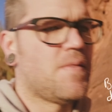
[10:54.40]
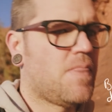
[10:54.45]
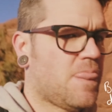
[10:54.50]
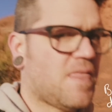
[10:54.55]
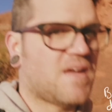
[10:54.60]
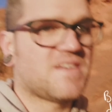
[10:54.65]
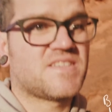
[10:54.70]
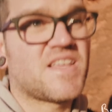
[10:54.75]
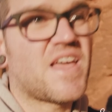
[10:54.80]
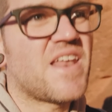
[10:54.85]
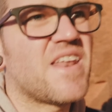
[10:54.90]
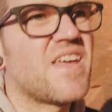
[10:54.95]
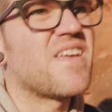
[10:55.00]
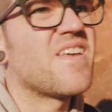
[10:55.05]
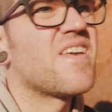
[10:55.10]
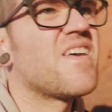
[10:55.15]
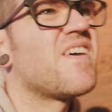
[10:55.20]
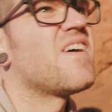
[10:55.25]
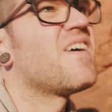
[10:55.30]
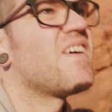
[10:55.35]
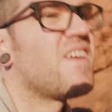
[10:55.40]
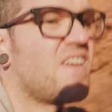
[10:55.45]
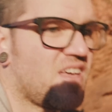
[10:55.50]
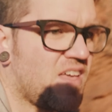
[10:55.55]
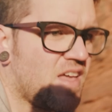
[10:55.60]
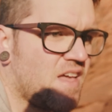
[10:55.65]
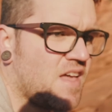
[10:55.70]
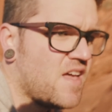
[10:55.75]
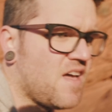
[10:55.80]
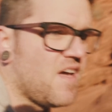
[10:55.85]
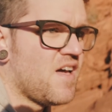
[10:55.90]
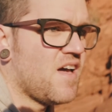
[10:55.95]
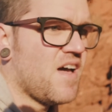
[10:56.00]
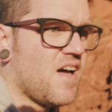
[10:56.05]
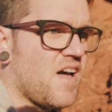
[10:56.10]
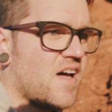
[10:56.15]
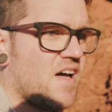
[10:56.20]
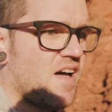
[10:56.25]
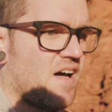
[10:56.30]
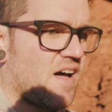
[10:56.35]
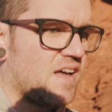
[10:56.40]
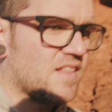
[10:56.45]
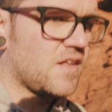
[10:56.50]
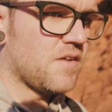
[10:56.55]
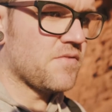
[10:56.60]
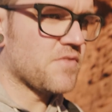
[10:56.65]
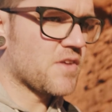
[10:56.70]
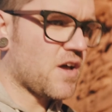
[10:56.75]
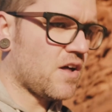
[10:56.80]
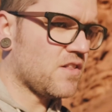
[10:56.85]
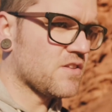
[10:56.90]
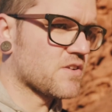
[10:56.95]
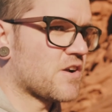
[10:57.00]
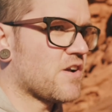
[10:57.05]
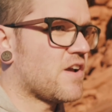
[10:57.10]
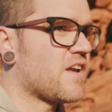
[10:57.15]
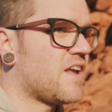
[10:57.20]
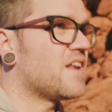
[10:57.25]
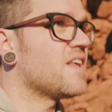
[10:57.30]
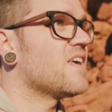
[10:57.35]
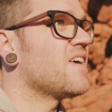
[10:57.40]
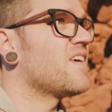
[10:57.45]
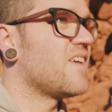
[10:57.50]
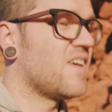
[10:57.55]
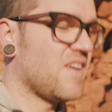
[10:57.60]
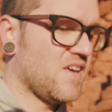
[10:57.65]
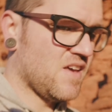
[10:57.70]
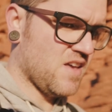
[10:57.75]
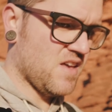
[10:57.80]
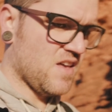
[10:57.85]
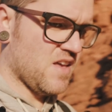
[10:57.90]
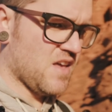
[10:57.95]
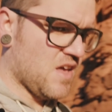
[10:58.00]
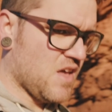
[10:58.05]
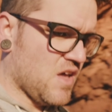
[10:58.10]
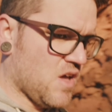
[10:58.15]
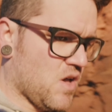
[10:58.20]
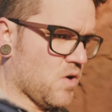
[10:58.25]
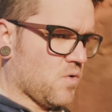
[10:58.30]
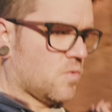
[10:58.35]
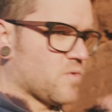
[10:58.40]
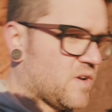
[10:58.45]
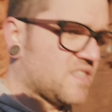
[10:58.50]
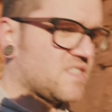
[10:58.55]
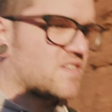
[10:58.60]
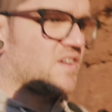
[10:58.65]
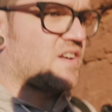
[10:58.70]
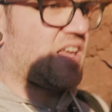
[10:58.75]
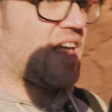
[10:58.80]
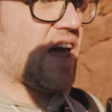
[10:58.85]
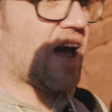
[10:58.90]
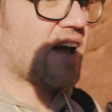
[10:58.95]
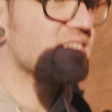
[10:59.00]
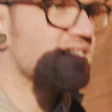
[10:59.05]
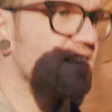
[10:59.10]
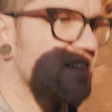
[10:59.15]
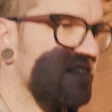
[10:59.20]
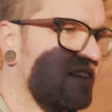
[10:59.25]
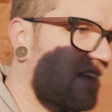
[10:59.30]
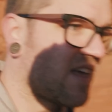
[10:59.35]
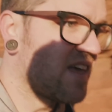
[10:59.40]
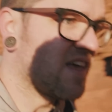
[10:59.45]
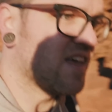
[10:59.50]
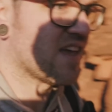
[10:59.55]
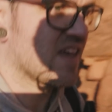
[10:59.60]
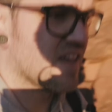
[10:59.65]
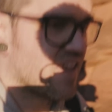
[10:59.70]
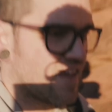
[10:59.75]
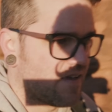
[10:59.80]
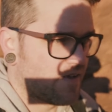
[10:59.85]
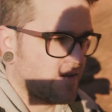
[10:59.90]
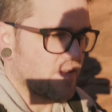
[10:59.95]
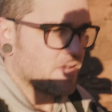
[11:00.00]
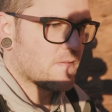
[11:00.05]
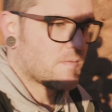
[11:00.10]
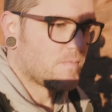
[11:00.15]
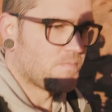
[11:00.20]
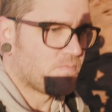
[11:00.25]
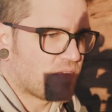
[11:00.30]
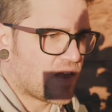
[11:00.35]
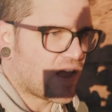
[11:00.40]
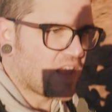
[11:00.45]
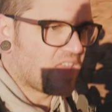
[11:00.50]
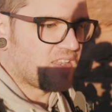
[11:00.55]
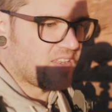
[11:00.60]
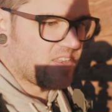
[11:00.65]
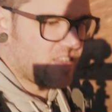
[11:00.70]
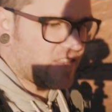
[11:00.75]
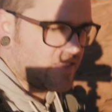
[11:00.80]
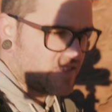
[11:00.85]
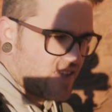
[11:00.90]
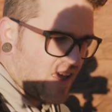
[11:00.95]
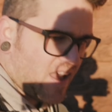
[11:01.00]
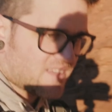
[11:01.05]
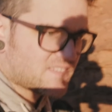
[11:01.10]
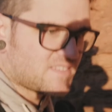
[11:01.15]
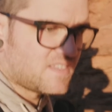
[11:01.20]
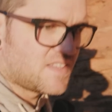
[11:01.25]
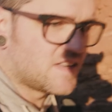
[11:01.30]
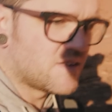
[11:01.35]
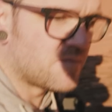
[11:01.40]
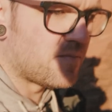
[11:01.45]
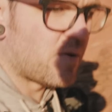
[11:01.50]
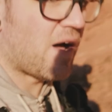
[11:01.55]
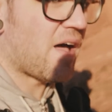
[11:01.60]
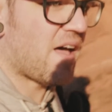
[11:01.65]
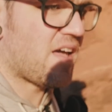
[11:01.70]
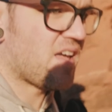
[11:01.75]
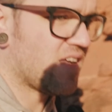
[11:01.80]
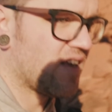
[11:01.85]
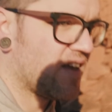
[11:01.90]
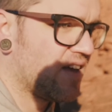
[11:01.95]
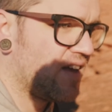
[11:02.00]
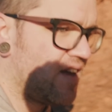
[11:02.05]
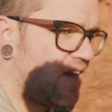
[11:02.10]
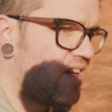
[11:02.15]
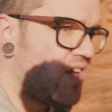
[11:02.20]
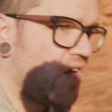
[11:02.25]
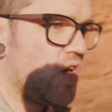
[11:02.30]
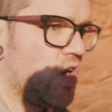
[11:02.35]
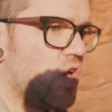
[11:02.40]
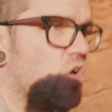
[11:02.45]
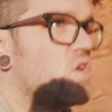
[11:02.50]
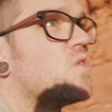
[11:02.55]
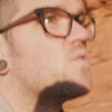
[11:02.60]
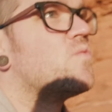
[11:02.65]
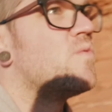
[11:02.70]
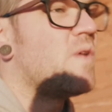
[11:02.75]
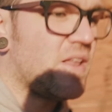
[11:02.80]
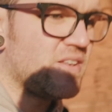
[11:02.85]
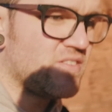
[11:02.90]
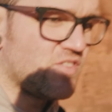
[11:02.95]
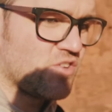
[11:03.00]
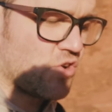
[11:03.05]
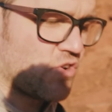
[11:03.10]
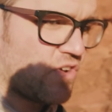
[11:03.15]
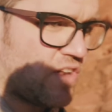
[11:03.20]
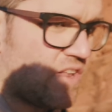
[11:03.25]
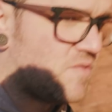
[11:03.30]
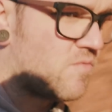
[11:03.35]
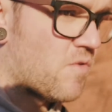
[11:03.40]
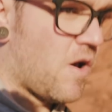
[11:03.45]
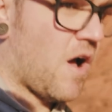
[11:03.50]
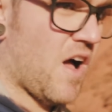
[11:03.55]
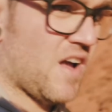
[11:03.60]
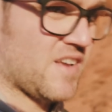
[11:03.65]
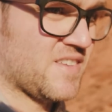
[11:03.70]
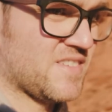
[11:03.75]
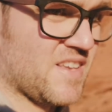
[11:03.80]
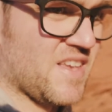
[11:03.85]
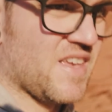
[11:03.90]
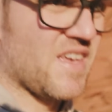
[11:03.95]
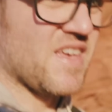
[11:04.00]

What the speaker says: I said it. I love the color green when it's on a cactus, and it is accented by red dirt and rocks.